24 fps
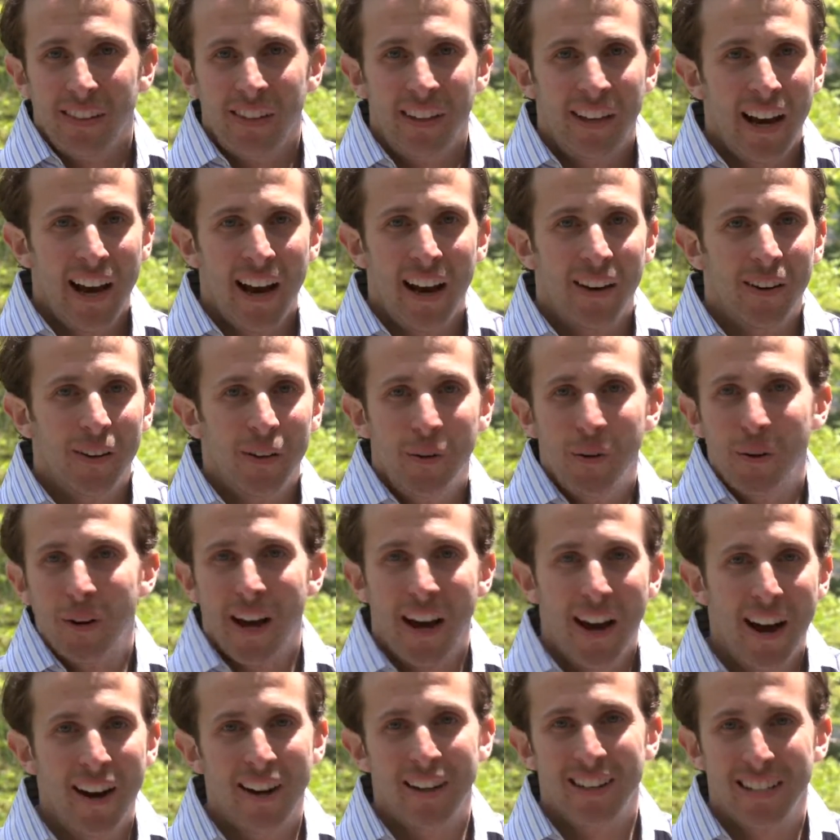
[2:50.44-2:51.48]
yeah, who
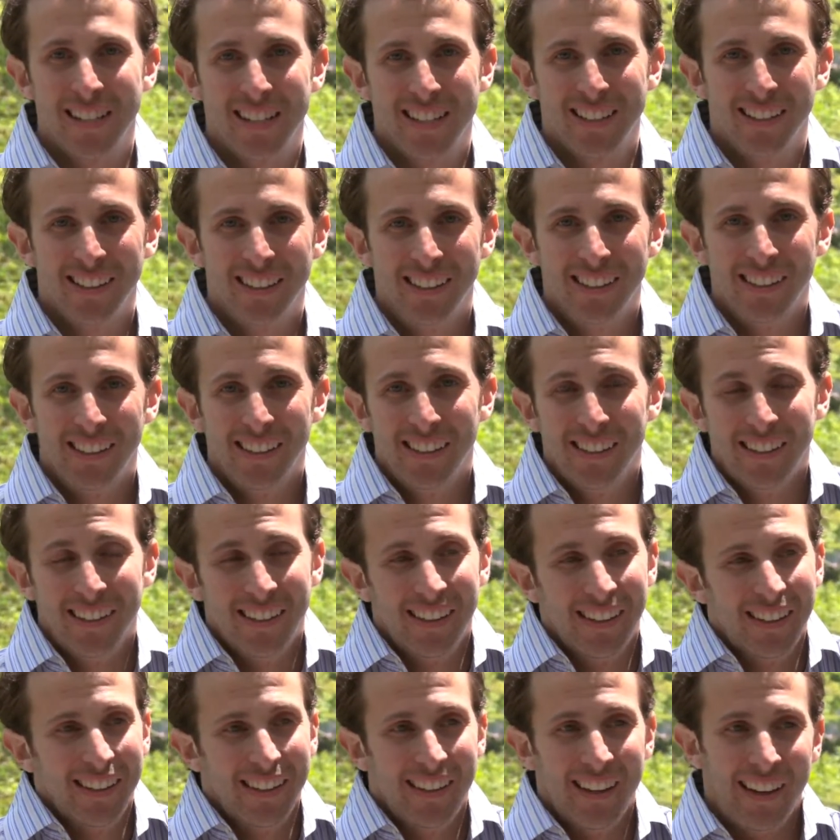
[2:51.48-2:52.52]
cares?
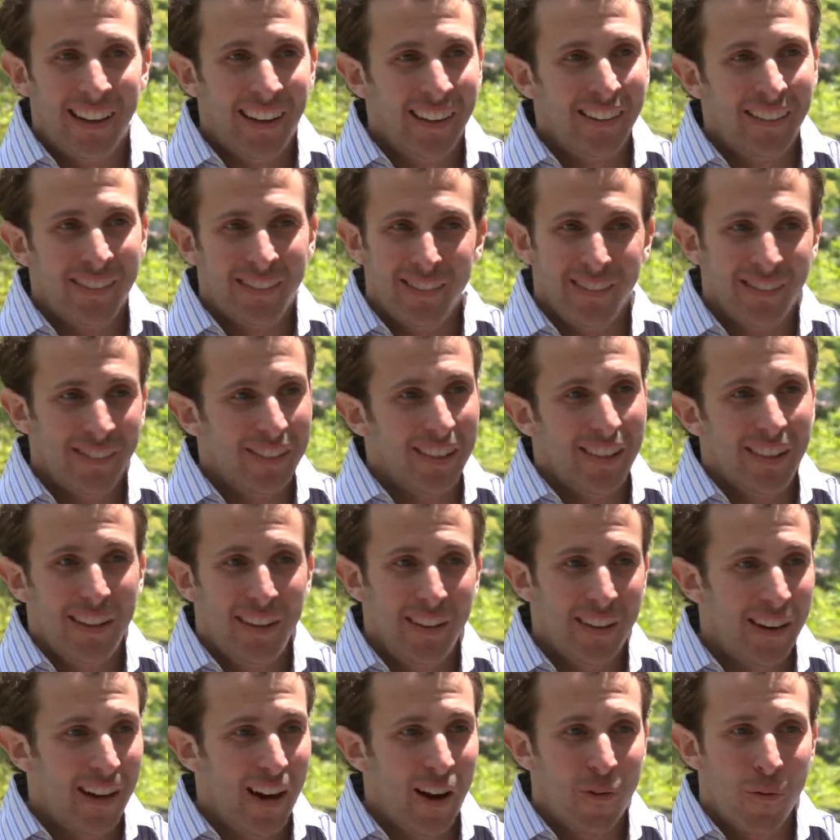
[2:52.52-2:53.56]
And
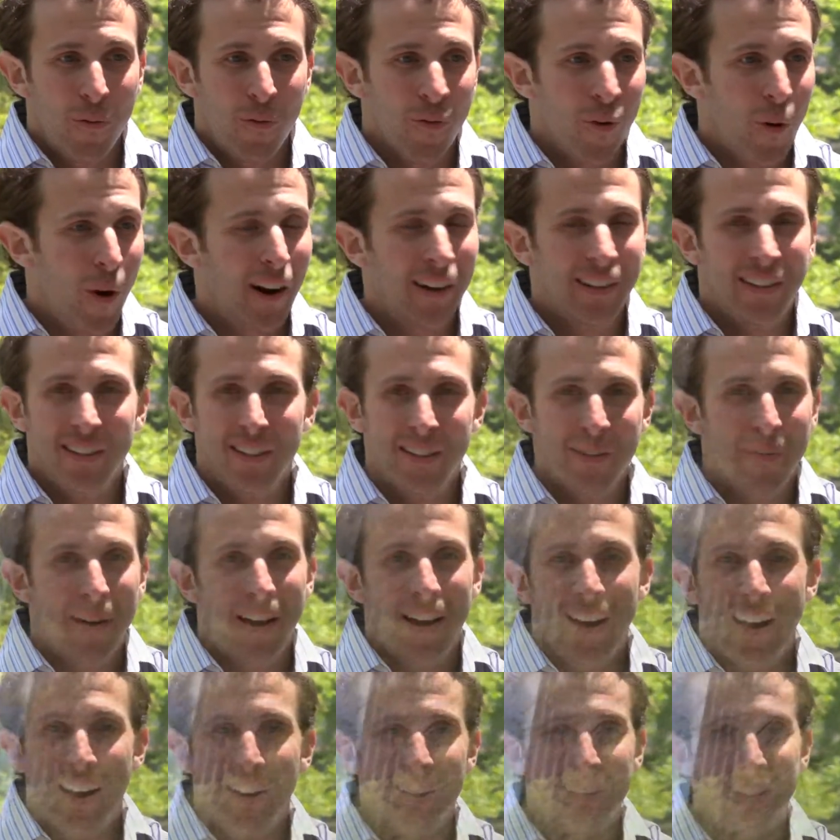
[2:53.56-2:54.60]
I walked into
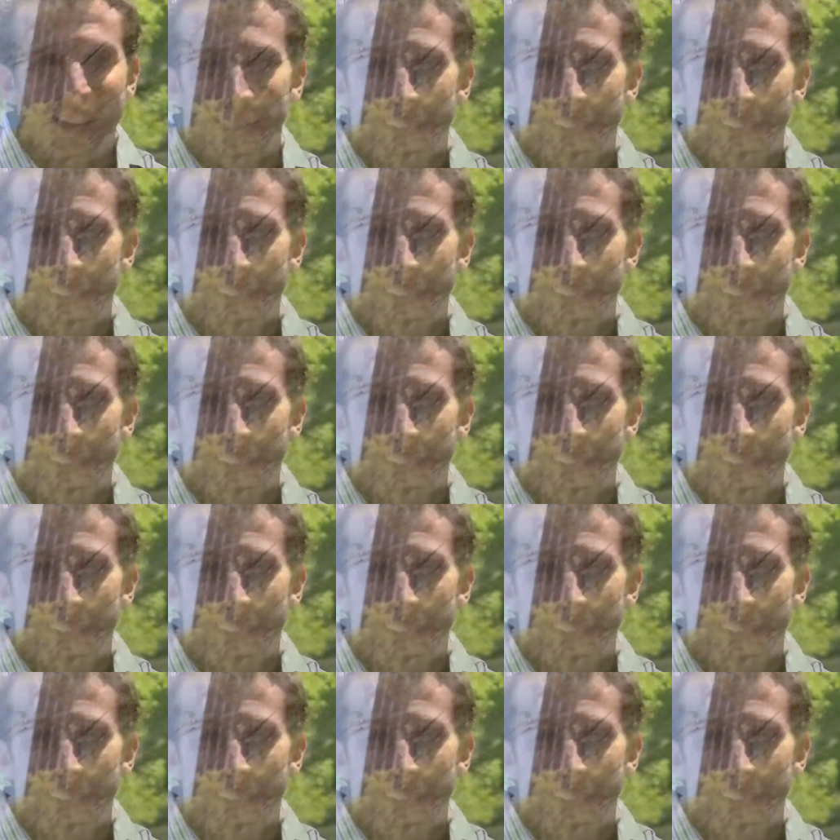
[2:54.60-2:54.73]
my house